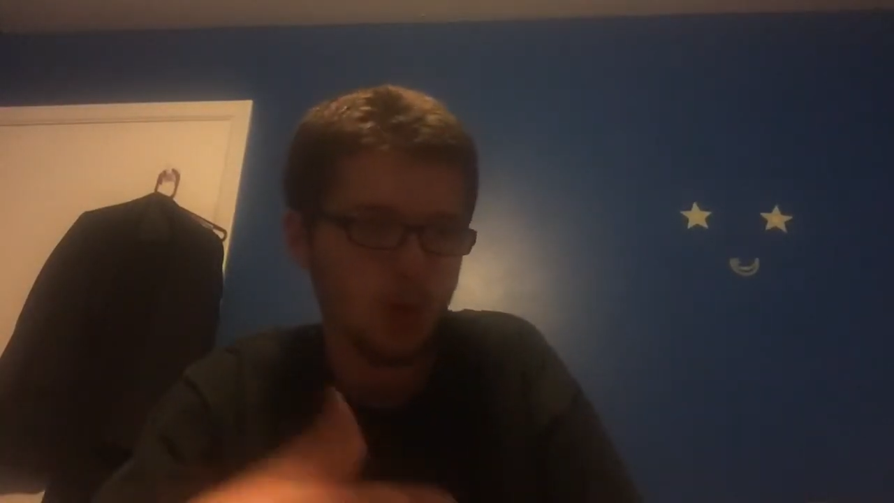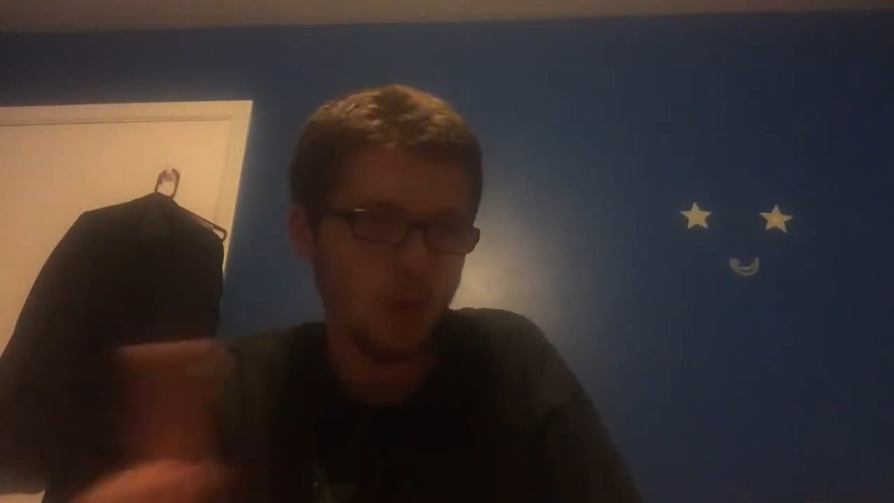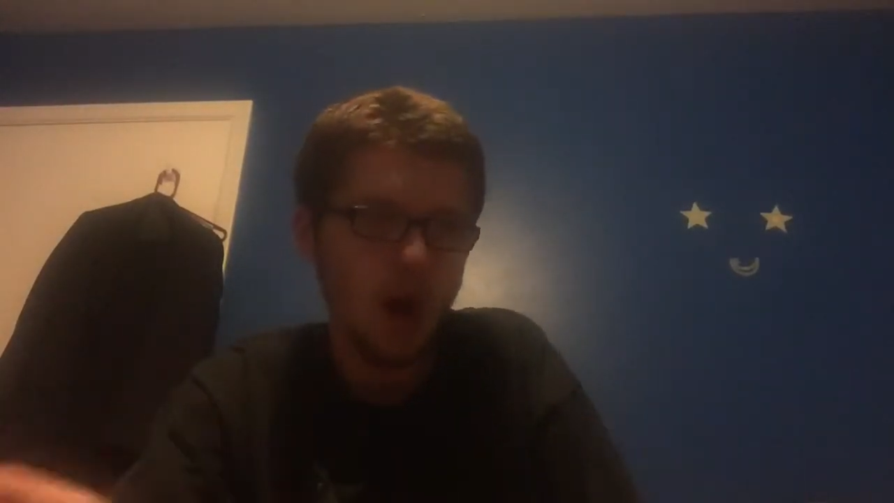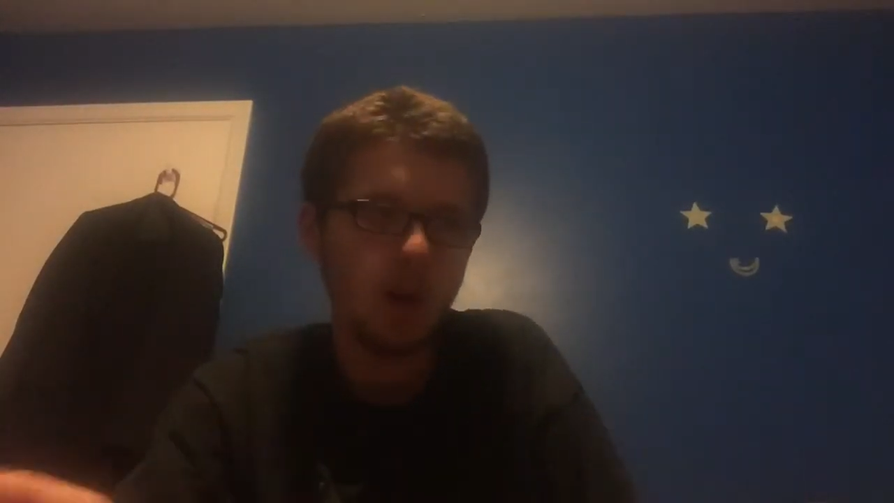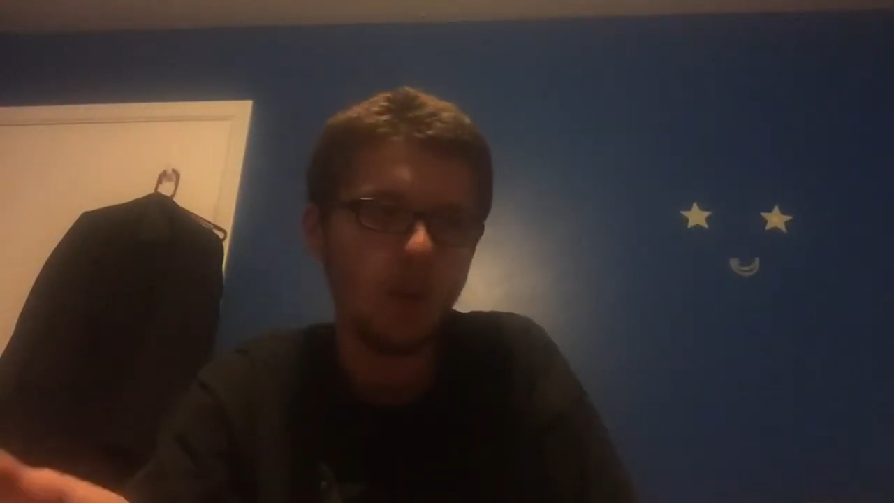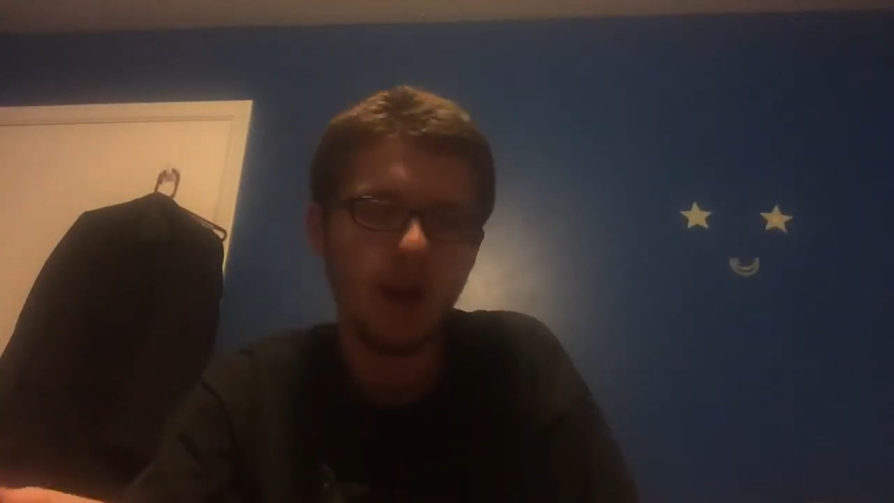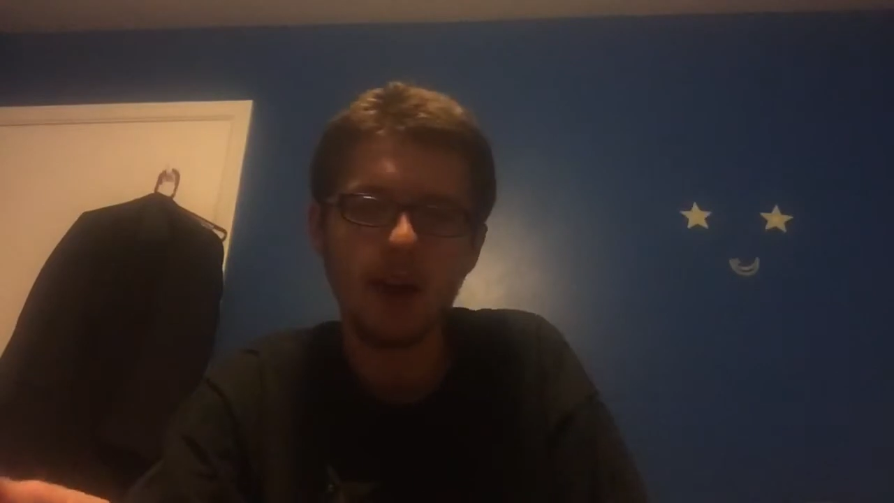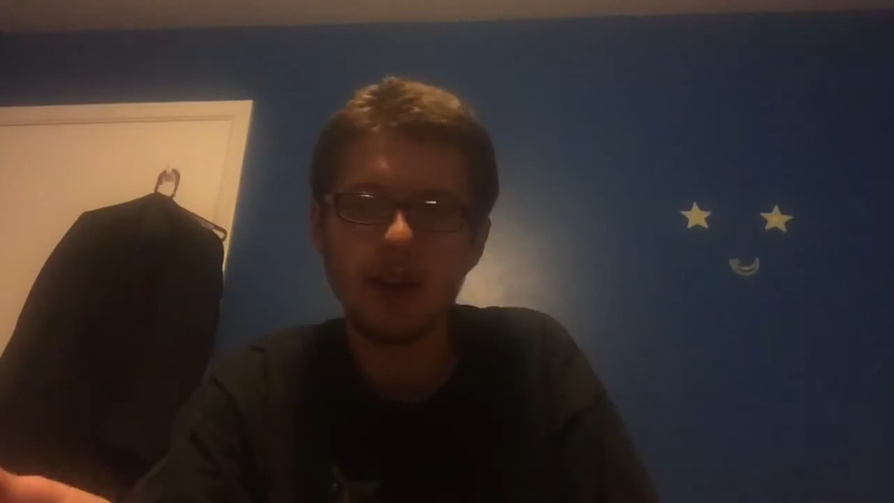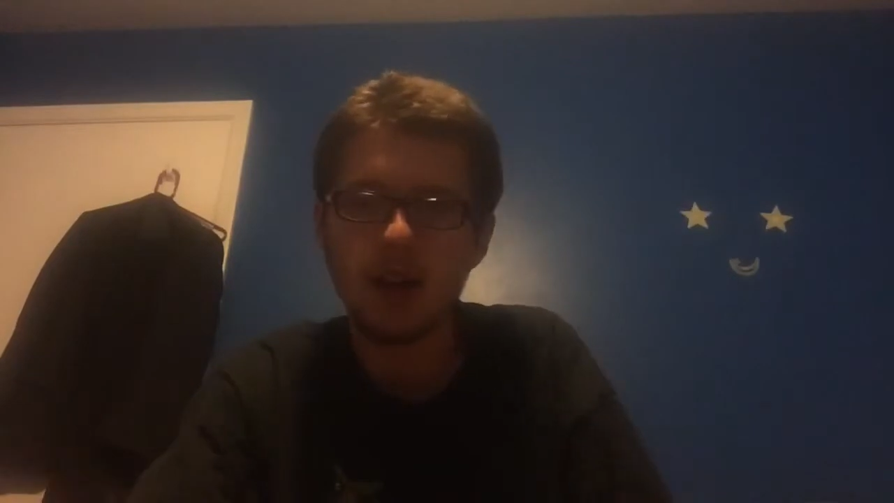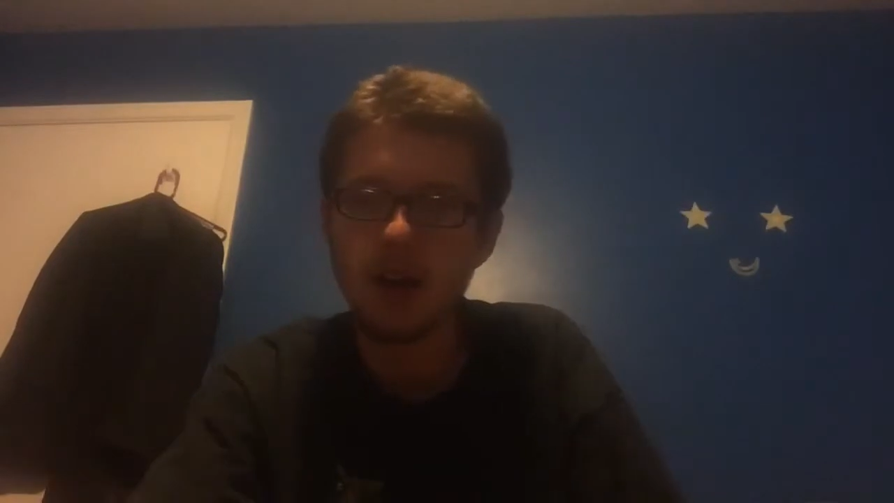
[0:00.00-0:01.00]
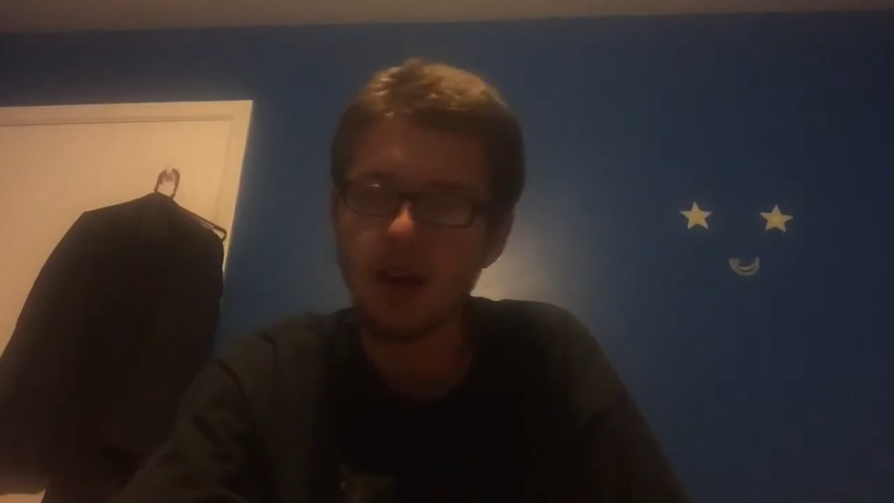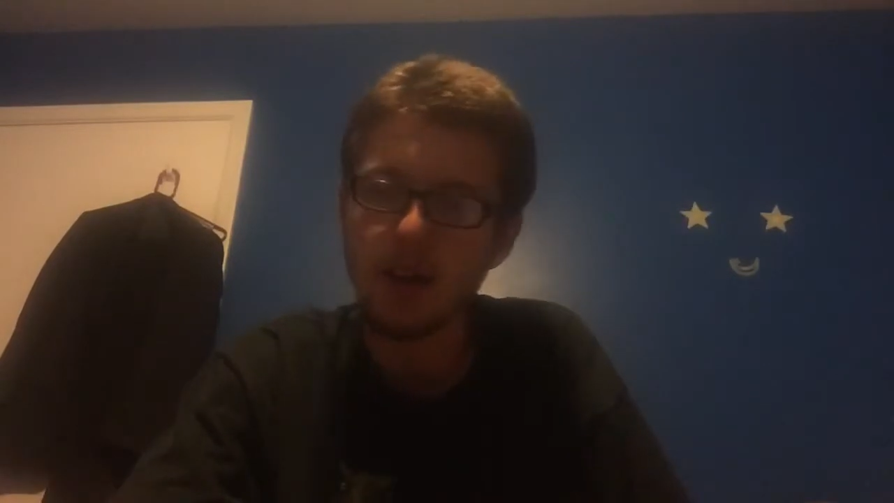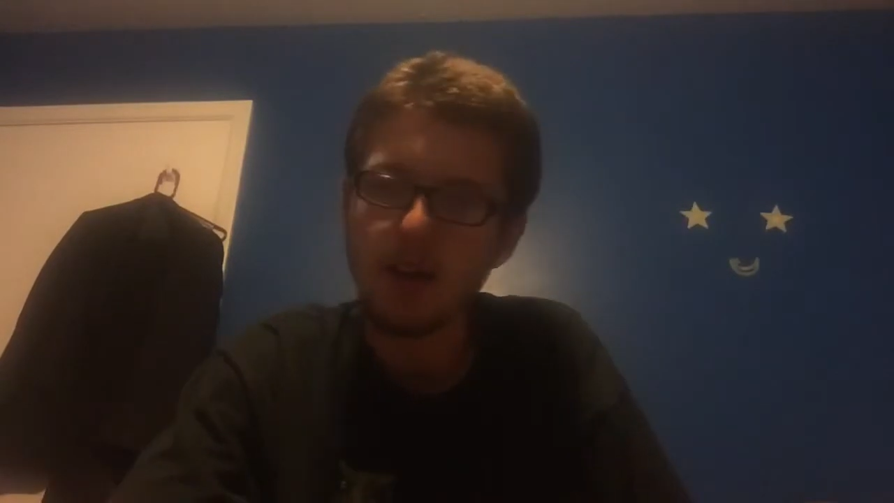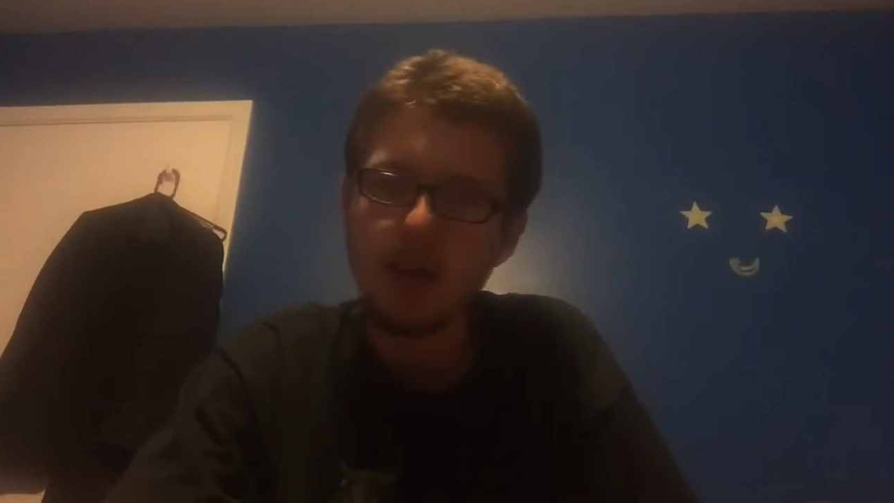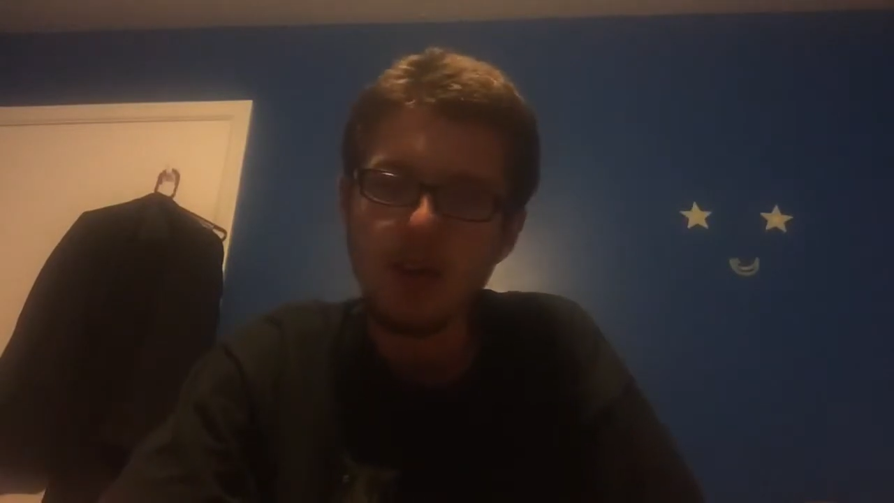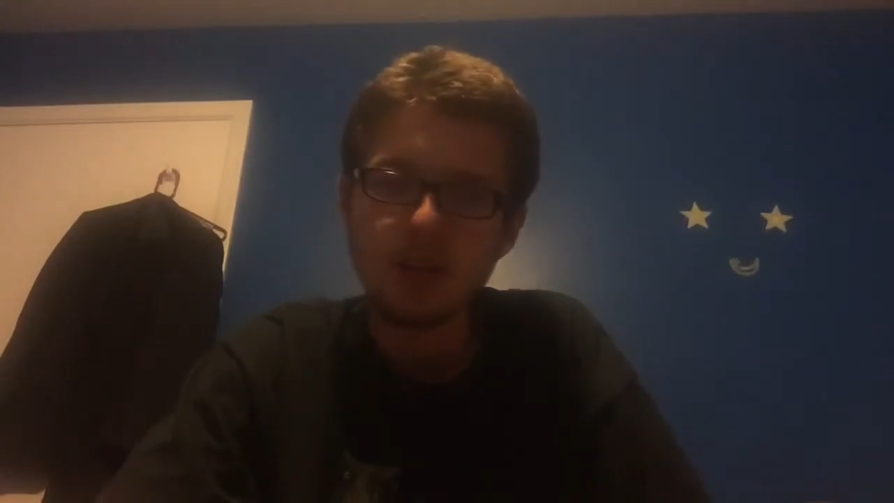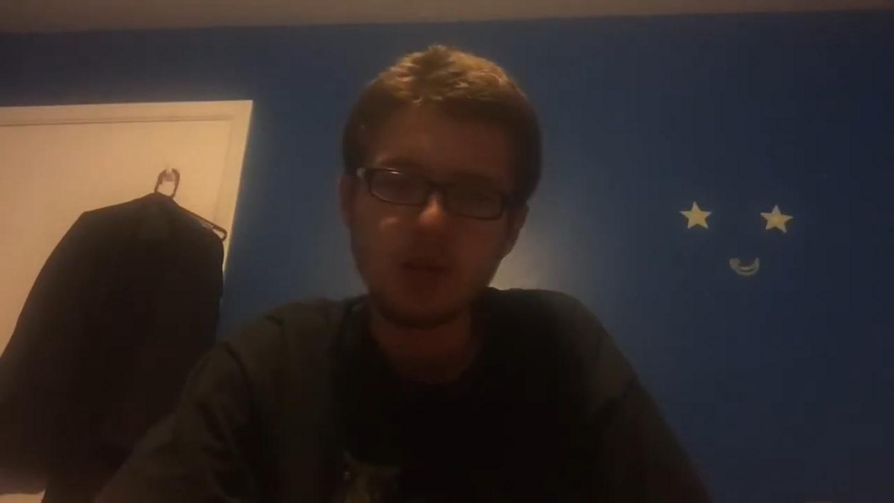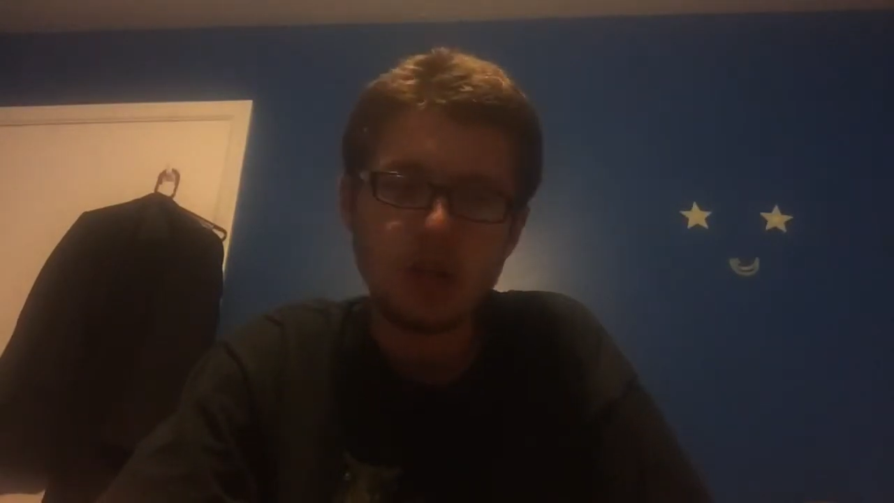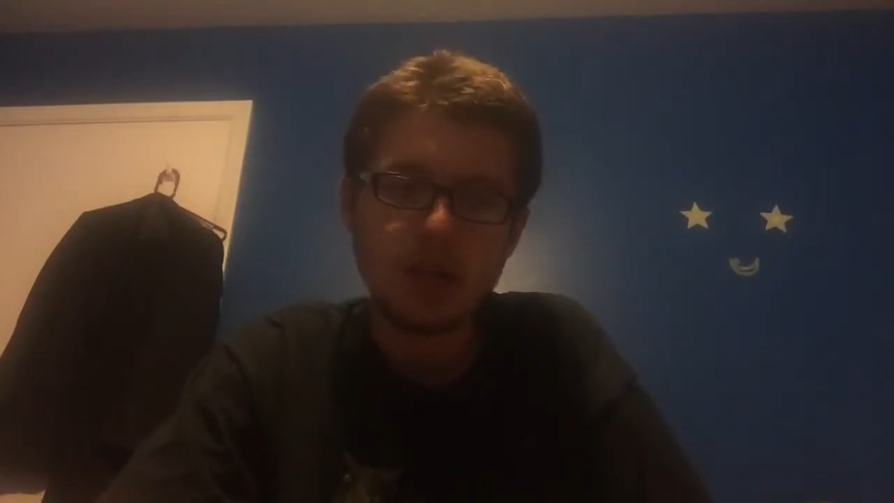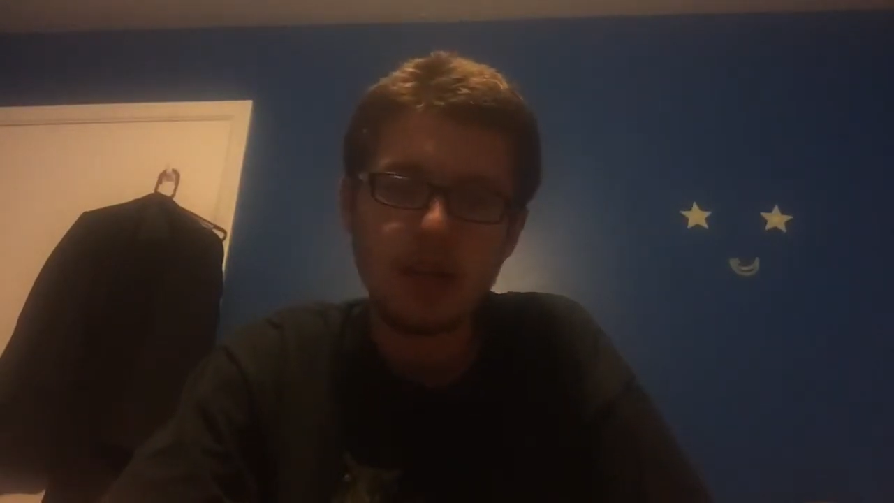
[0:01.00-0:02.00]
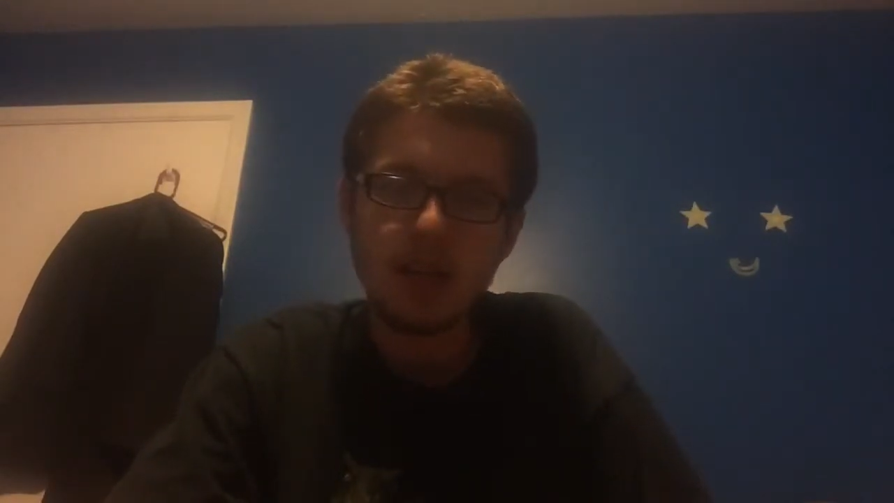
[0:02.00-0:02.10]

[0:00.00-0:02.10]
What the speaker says: right away. So